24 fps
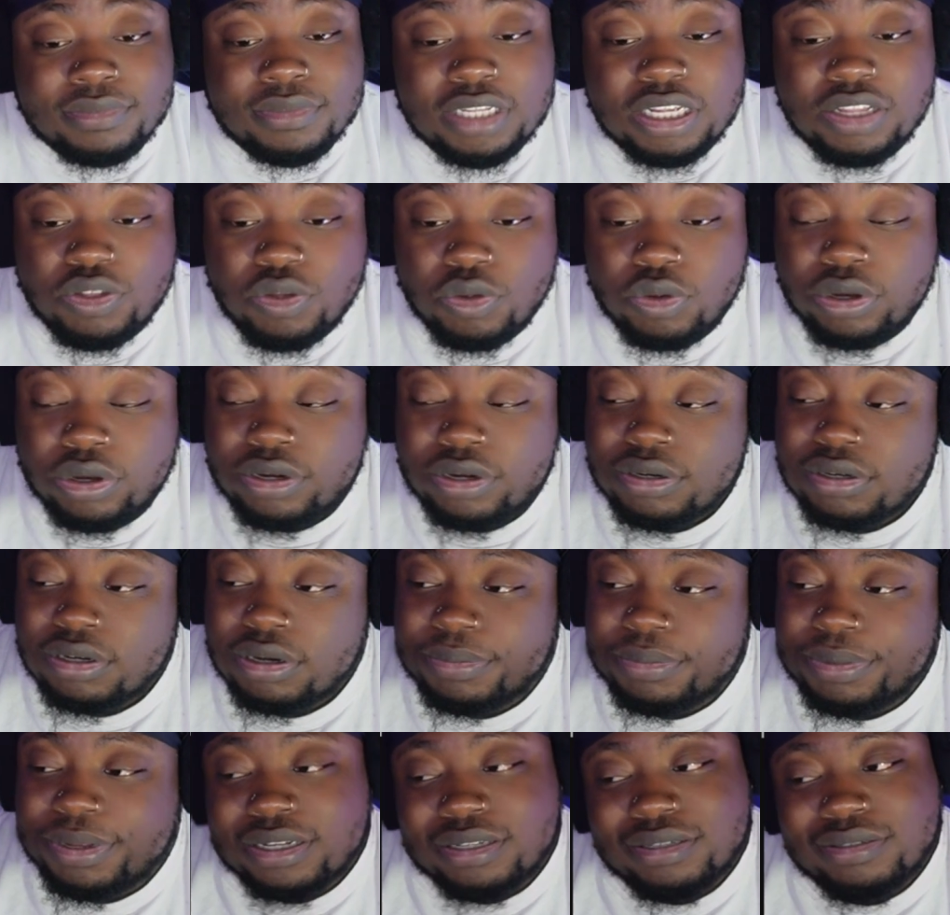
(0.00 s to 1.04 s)
Either way,
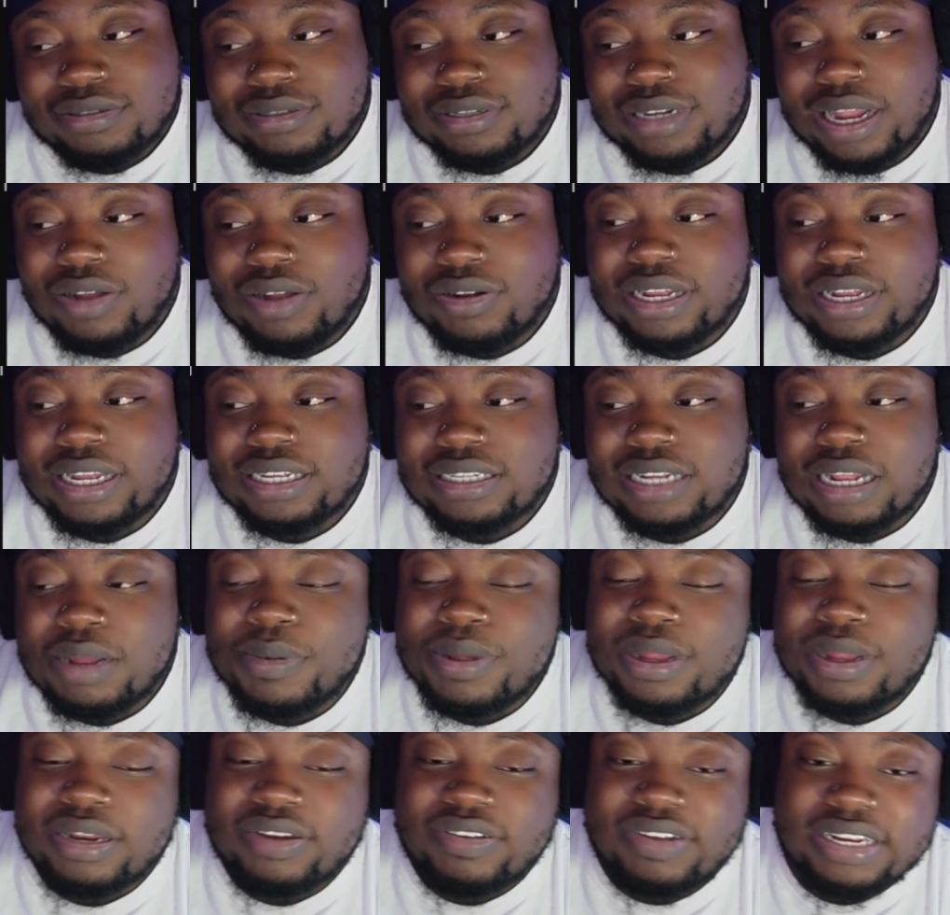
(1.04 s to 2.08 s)
because nowadays they
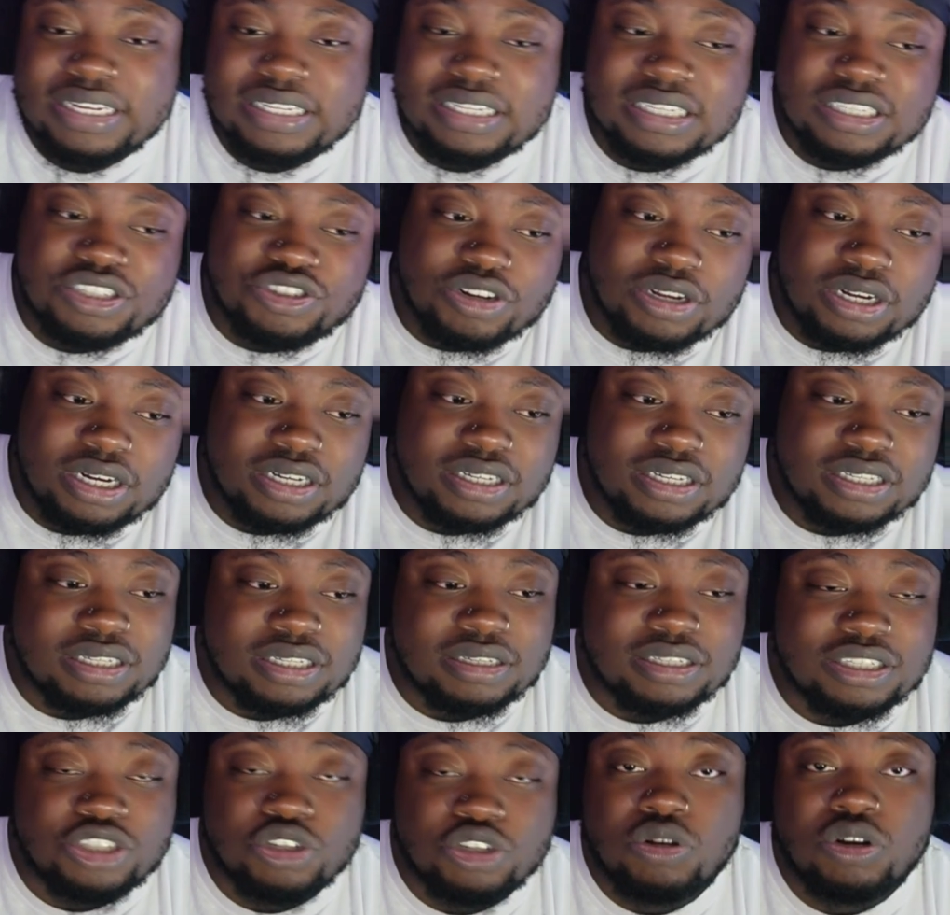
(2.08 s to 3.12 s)
be releasing trailers
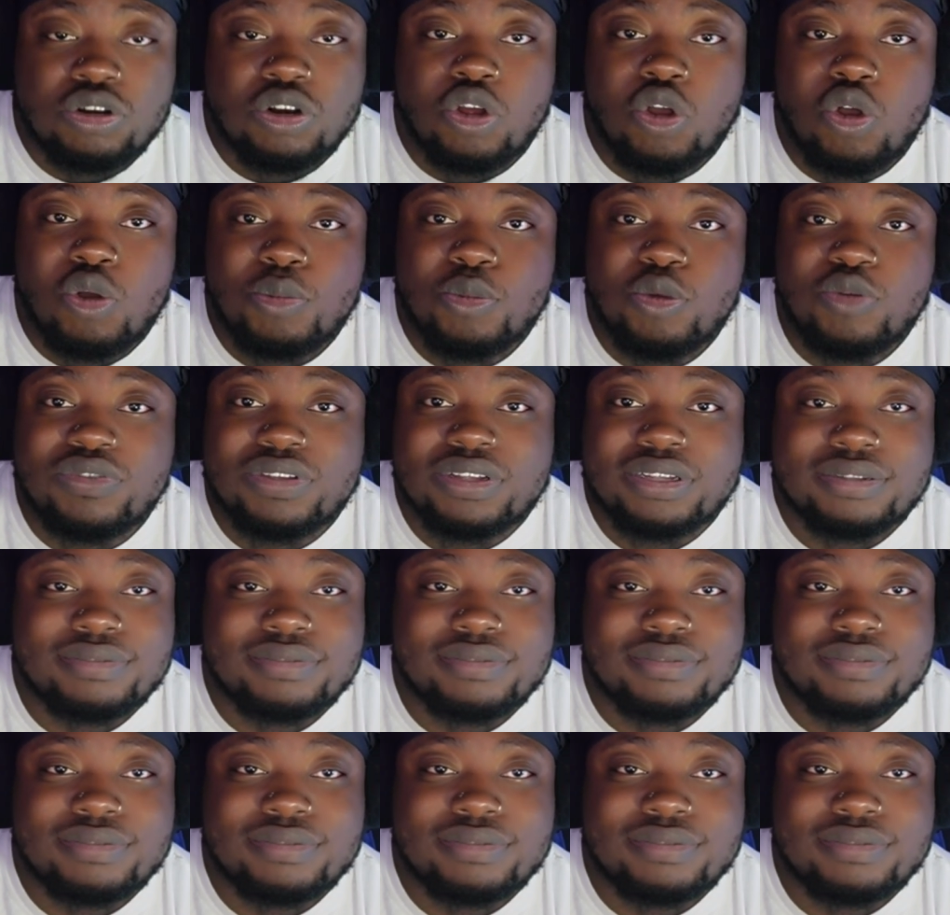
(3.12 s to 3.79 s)
and showing the whole movie.